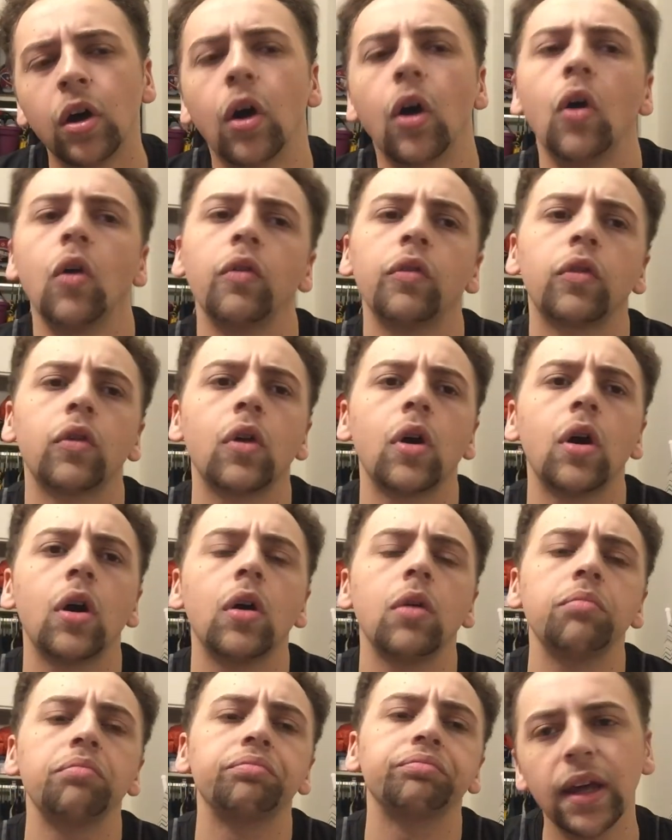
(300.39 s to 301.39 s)

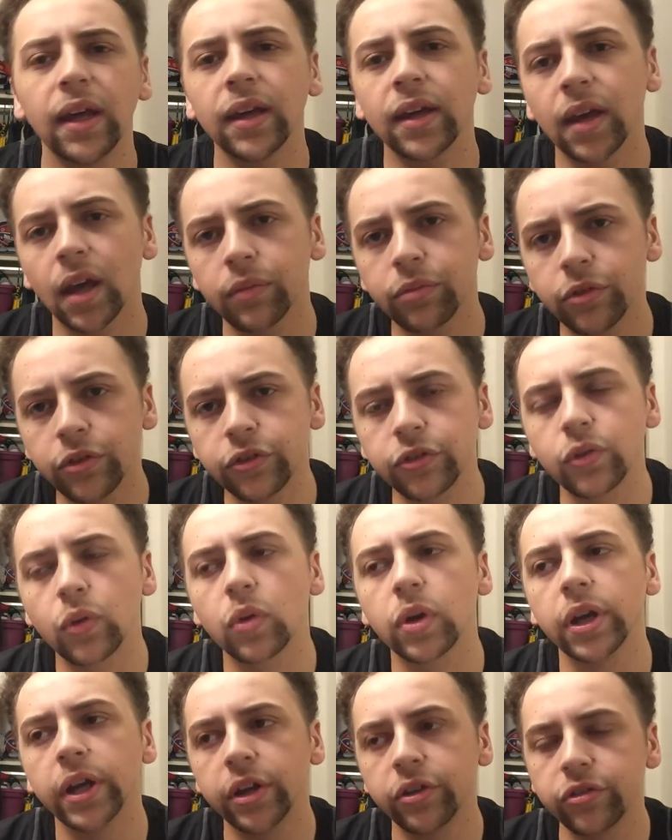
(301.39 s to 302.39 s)
overall, it kept the
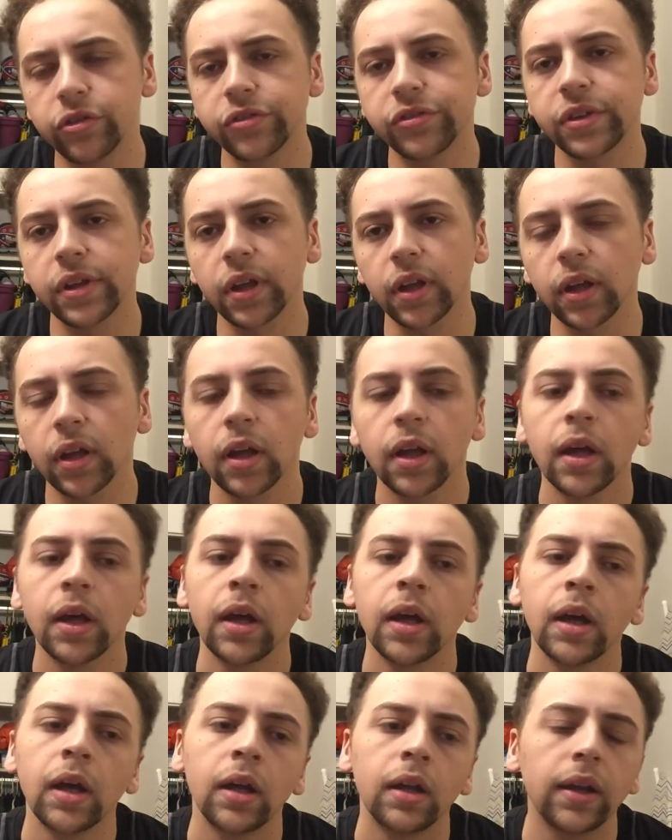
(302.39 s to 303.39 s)
story interesting.
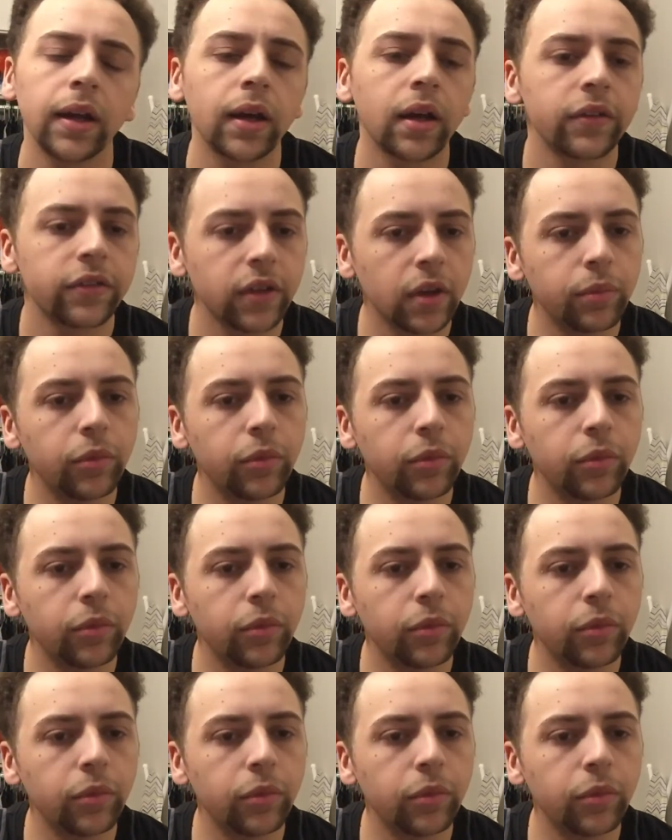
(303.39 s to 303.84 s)
Like I said